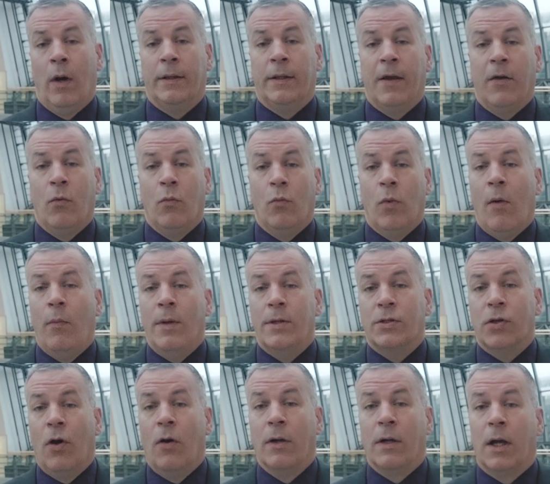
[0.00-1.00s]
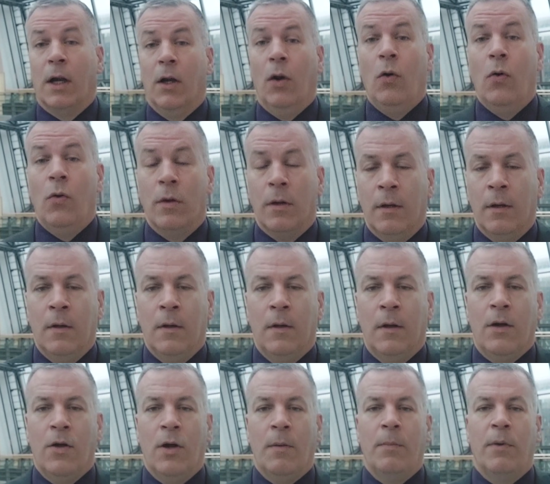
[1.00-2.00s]
what, they, what we saw in Cologne,
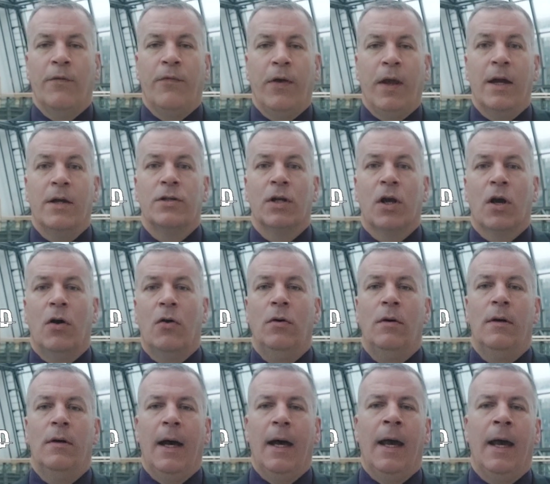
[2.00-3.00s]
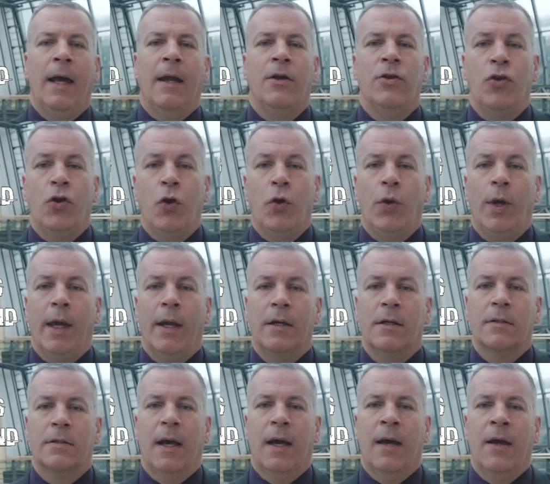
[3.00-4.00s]
number of years ago, uh, New
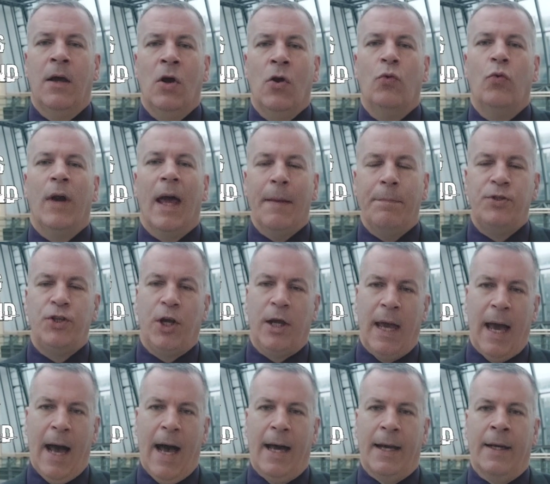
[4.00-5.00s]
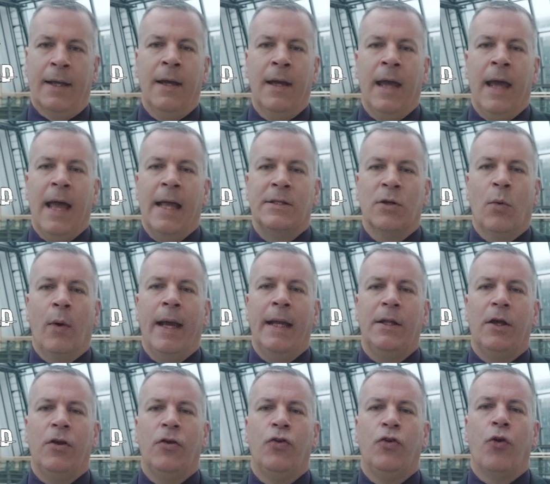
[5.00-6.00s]
Year's, uh, rape jihad. It's a way
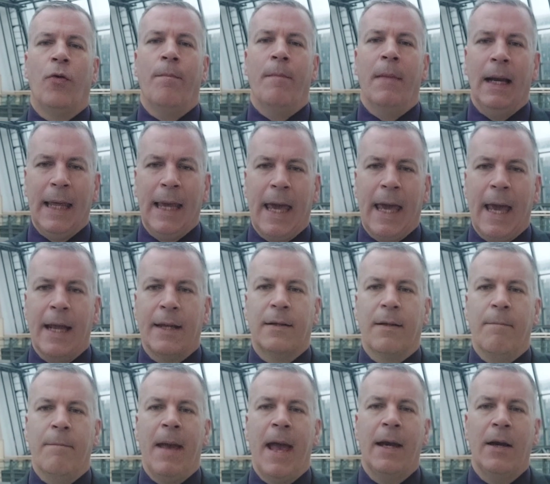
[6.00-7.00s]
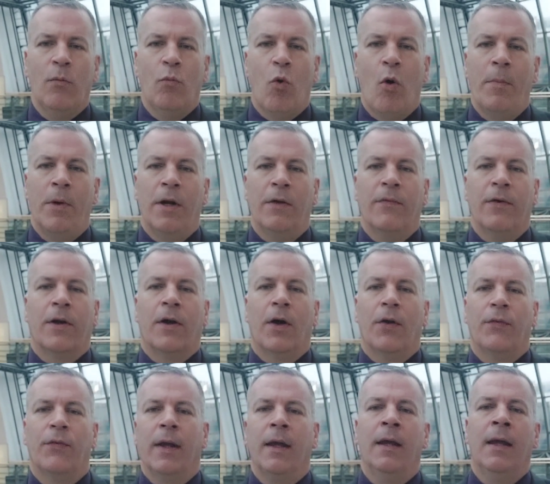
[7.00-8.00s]
to humiliate the men and women of a
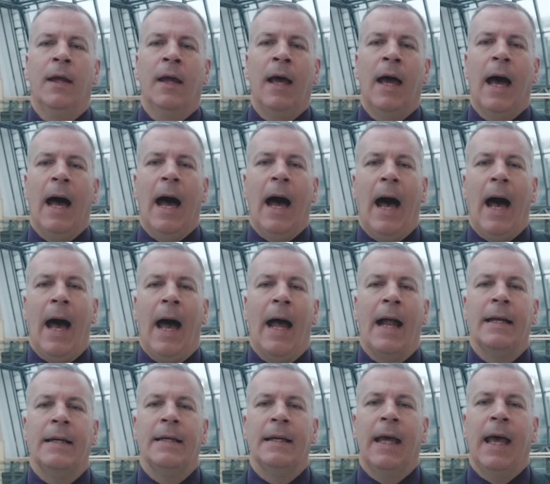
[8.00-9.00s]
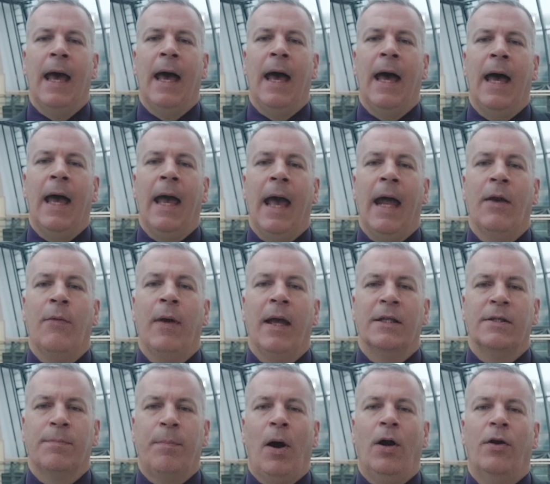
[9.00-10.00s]
country. And uh, anyway,
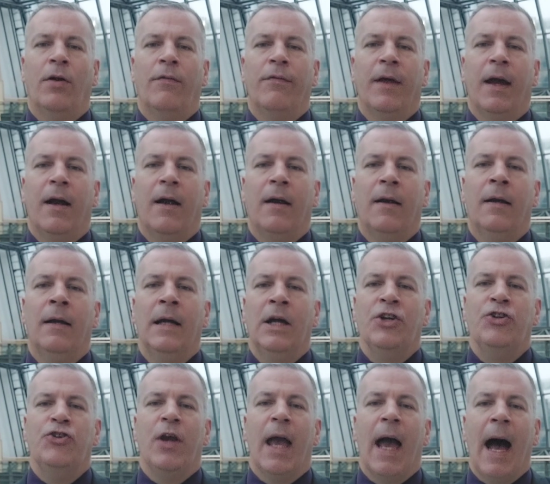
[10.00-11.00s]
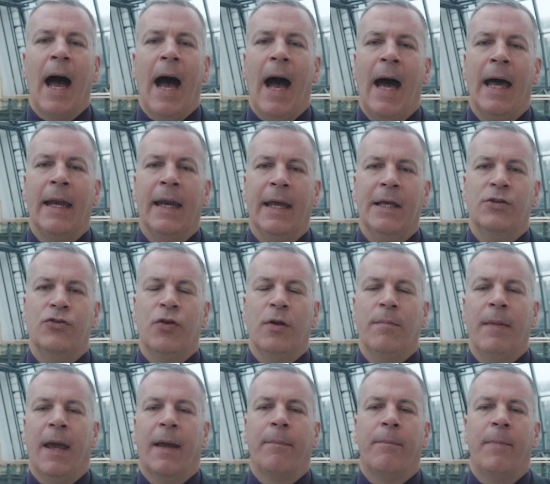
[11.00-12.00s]
it's part of their jihad is
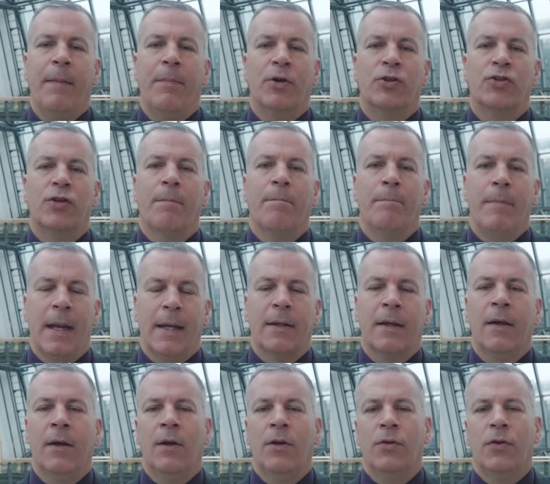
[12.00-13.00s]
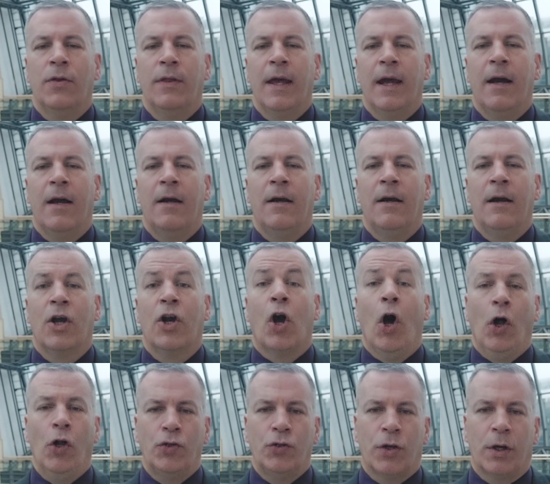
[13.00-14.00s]
to make people submit to their
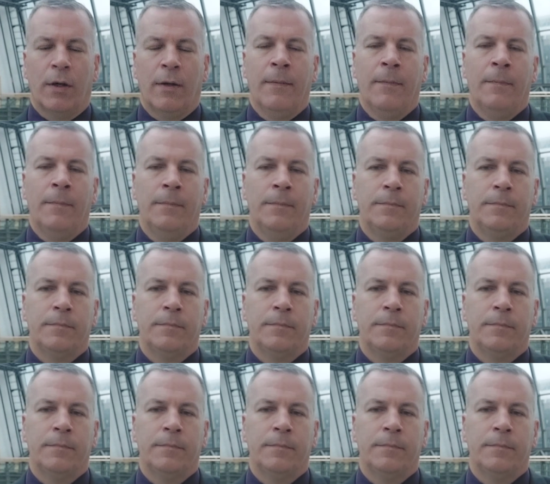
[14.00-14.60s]
culture.